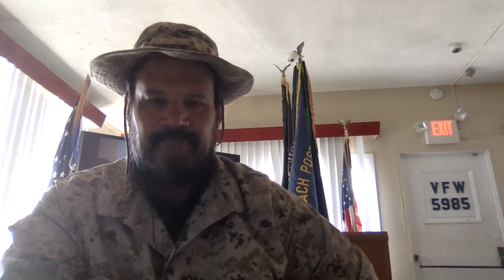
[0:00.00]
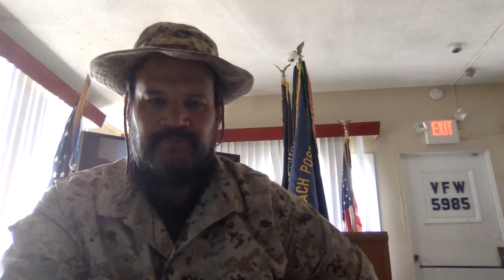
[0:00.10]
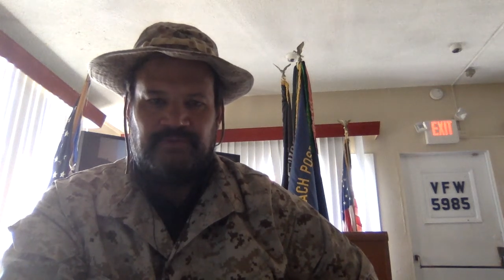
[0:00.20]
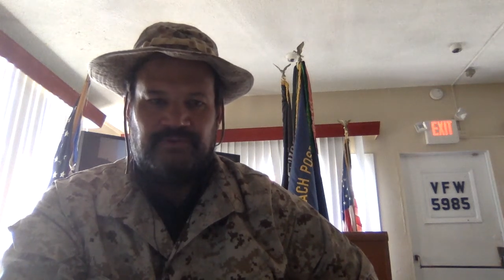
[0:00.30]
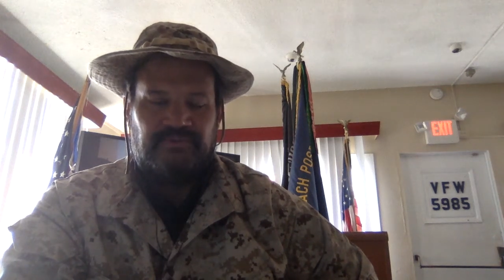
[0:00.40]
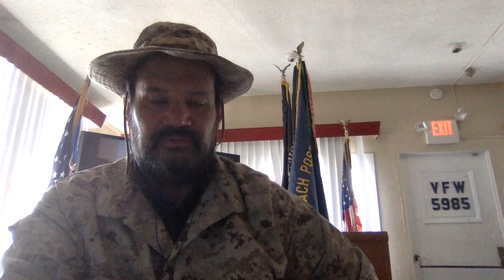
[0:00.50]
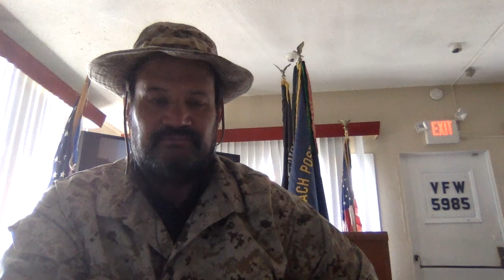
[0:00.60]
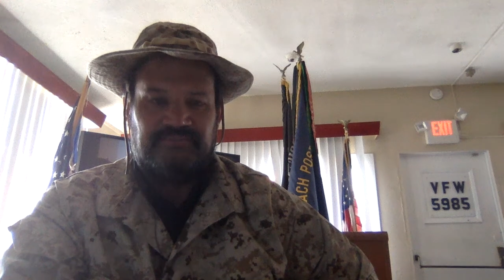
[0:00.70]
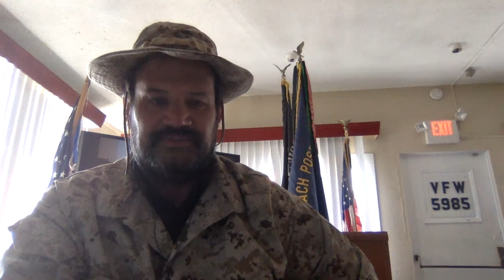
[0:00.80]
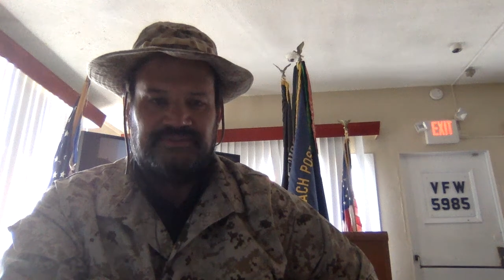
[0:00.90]
who
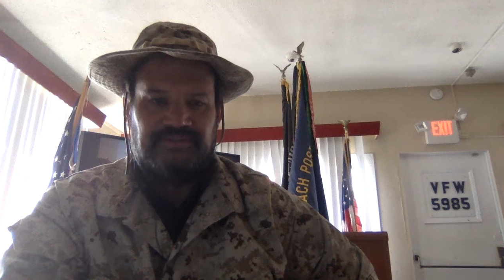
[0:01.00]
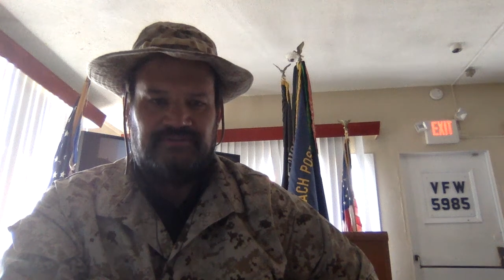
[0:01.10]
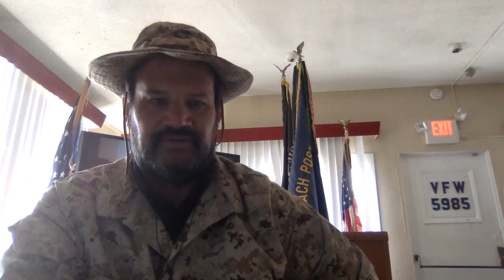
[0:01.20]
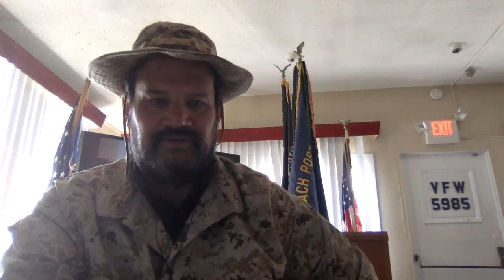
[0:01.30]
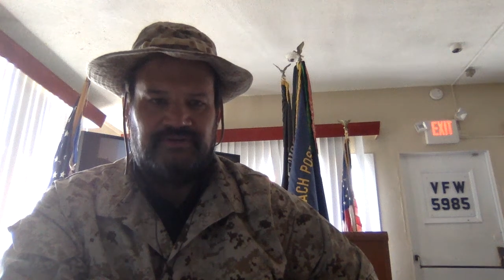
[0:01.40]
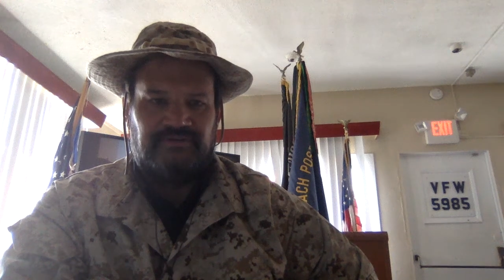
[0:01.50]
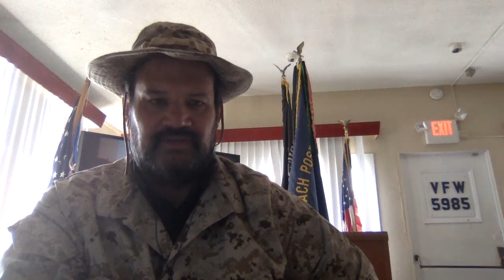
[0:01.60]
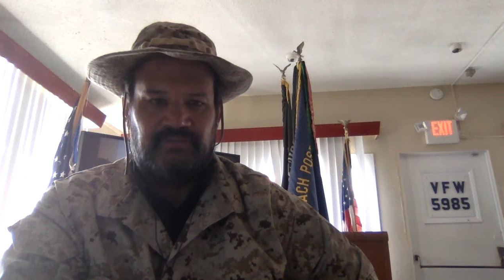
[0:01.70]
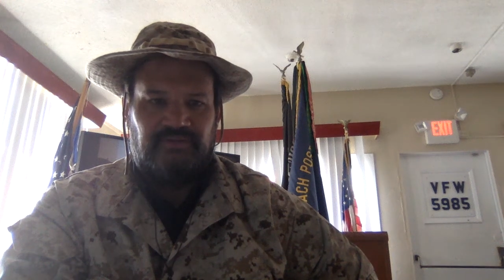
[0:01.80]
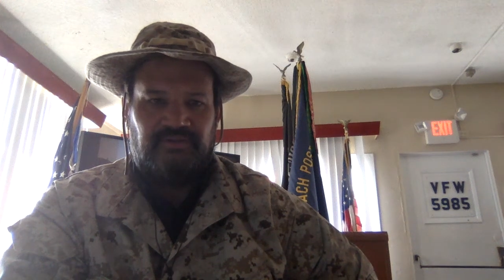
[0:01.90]
set a very good
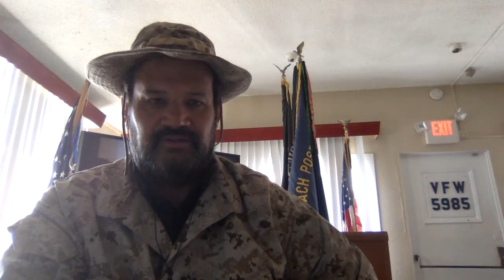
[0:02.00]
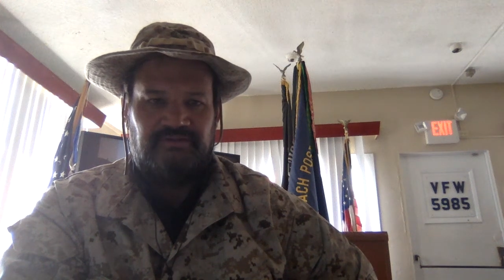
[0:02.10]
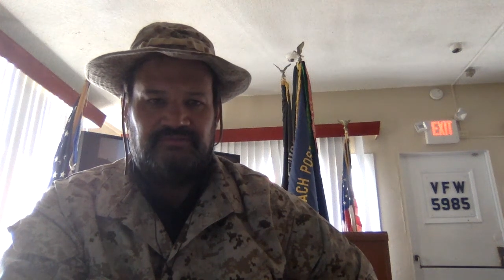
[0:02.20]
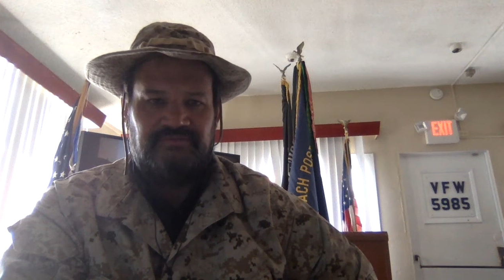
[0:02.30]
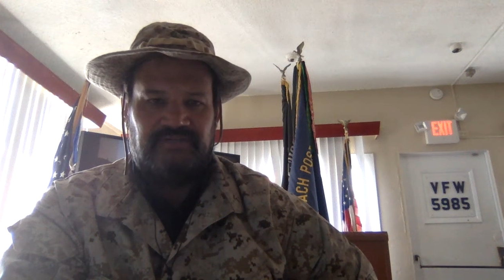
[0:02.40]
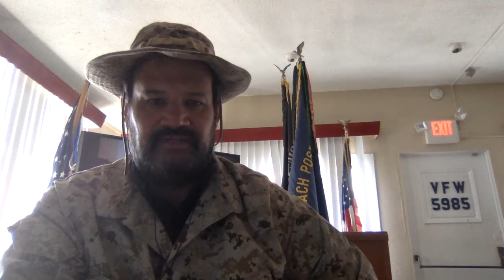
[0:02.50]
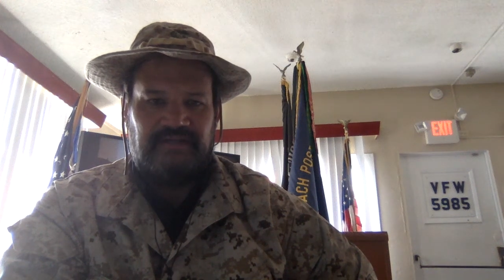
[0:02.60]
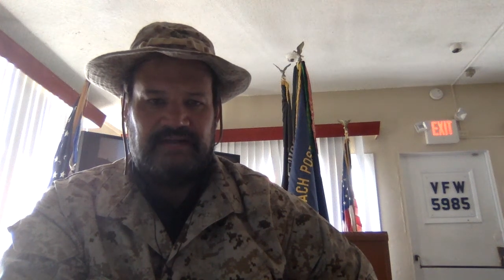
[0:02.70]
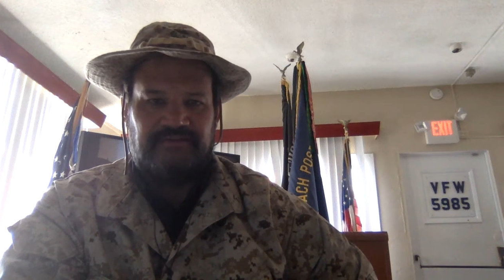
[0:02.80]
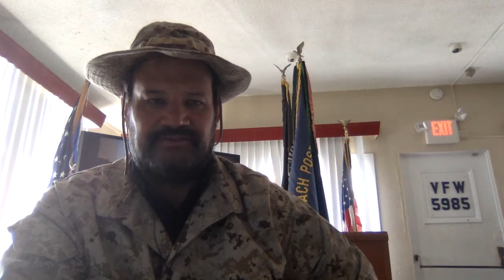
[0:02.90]
example of
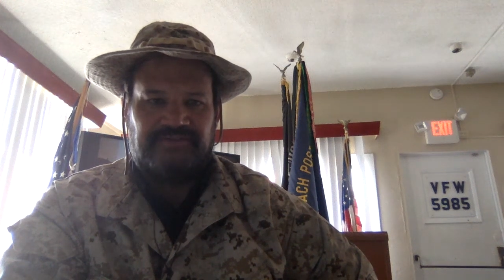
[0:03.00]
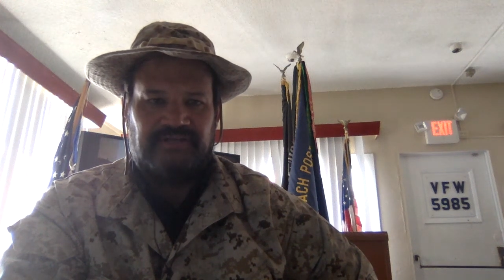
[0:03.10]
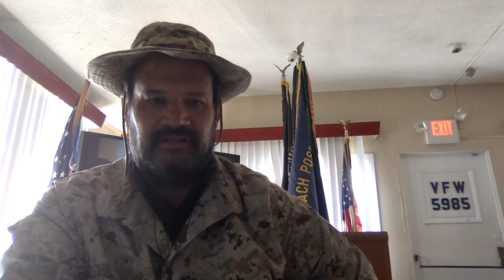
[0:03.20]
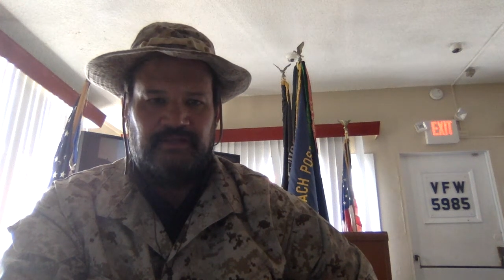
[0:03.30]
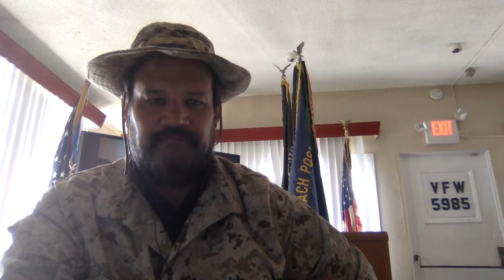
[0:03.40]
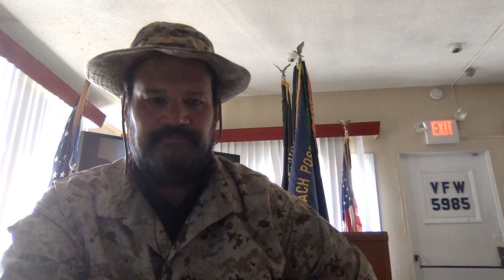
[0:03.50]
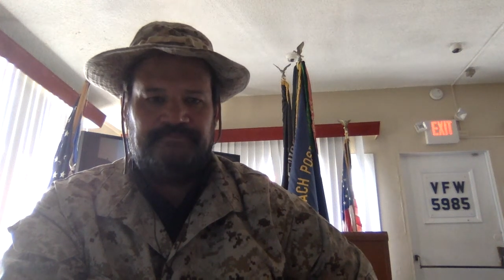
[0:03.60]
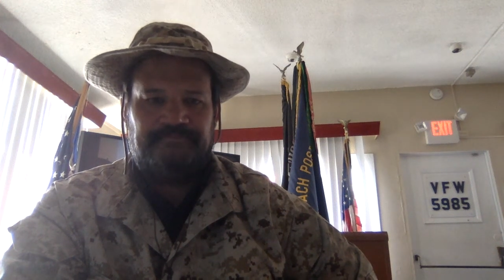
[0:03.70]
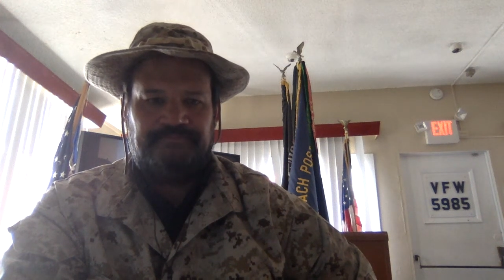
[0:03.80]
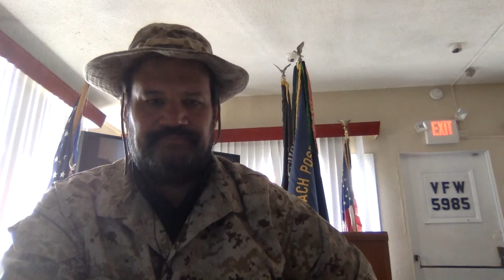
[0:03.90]
how to scale up
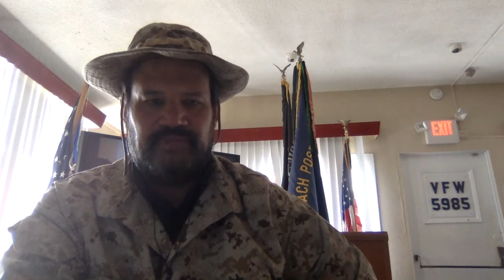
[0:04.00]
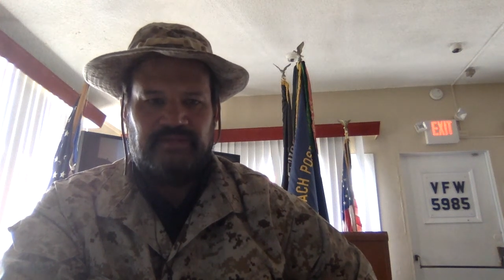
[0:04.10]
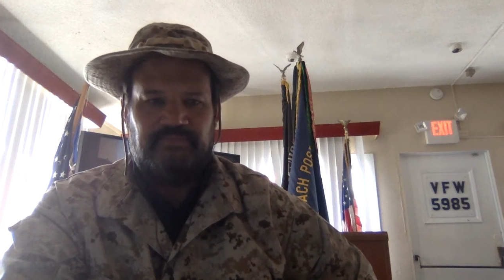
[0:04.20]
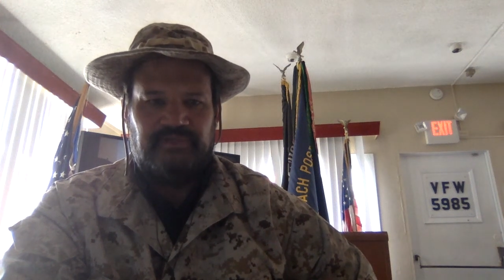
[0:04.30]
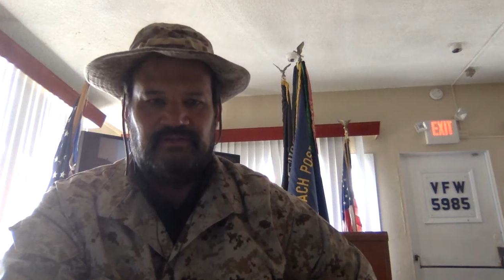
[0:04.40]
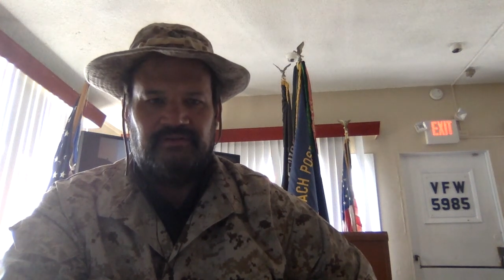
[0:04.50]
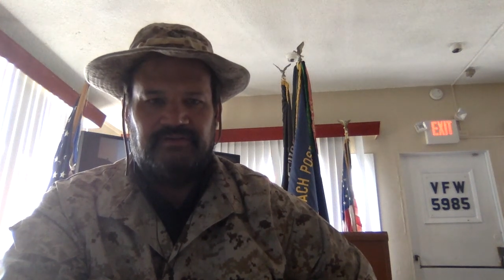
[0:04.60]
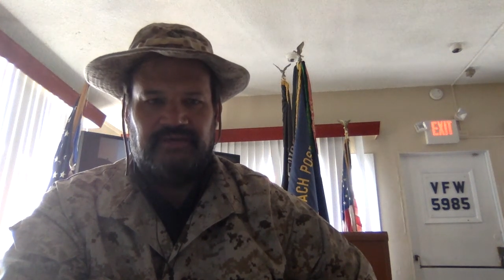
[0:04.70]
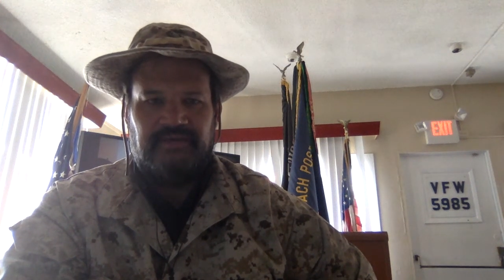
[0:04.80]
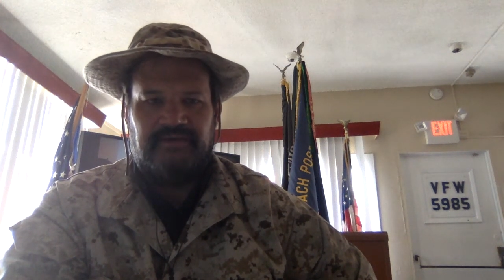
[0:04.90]
and
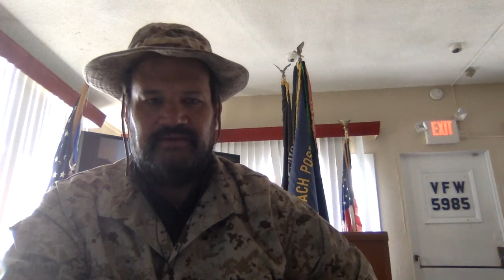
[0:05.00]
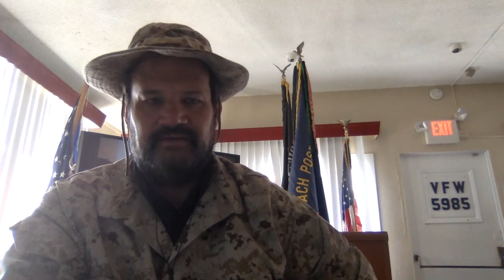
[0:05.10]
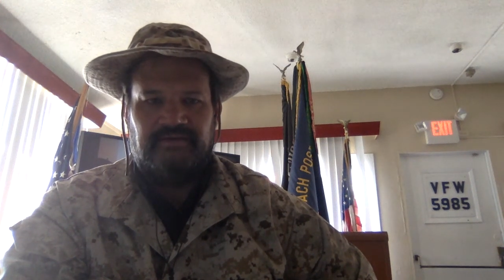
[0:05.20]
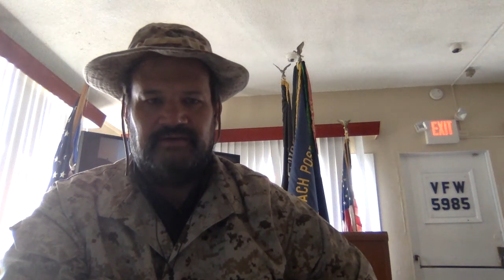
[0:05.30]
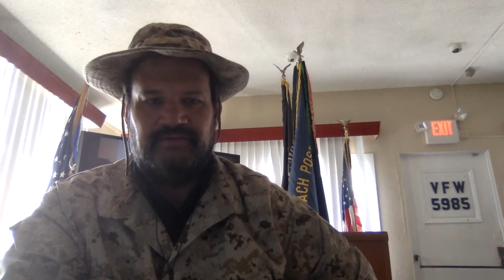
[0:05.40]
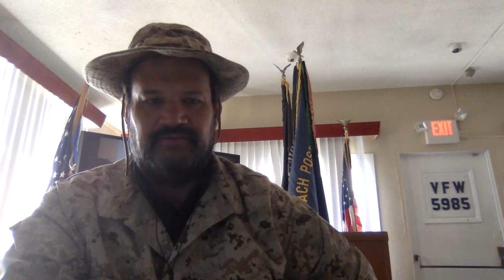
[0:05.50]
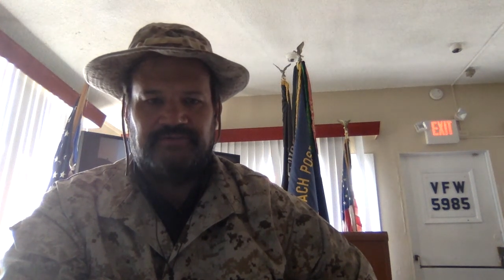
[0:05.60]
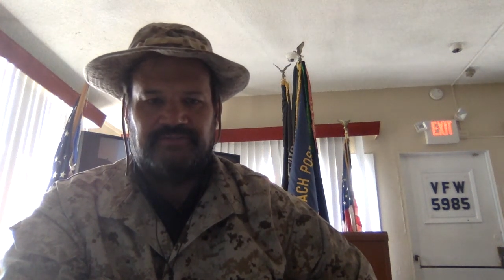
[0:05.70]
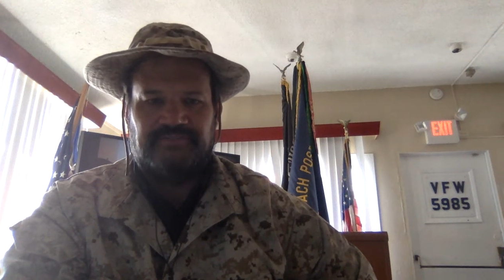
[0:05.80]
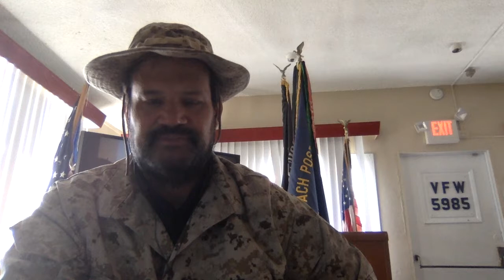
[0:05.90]
build a
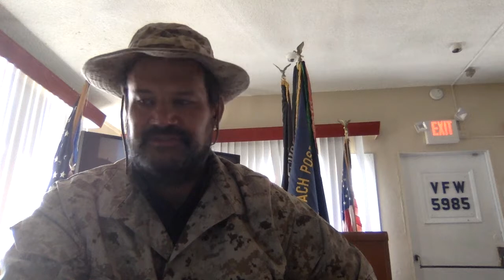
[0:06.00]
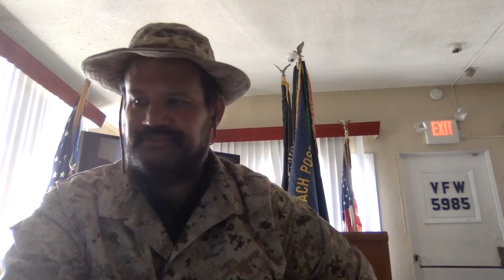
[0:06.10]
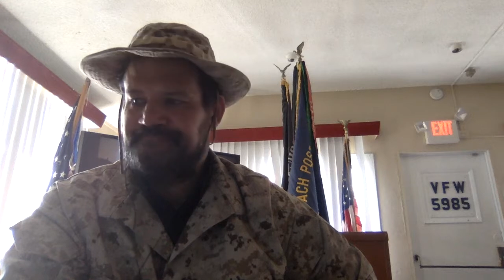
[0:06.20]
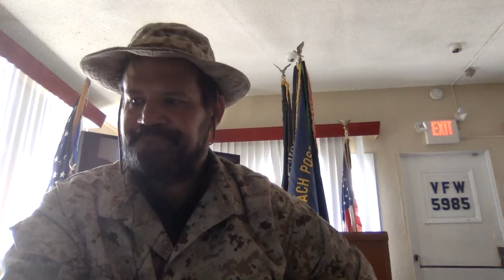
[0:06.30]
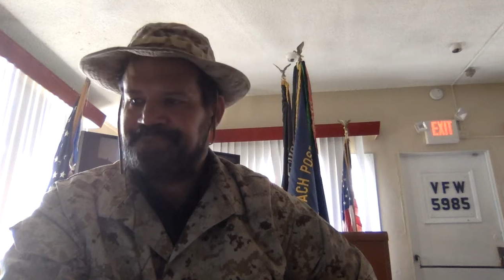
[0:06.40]
veteran business.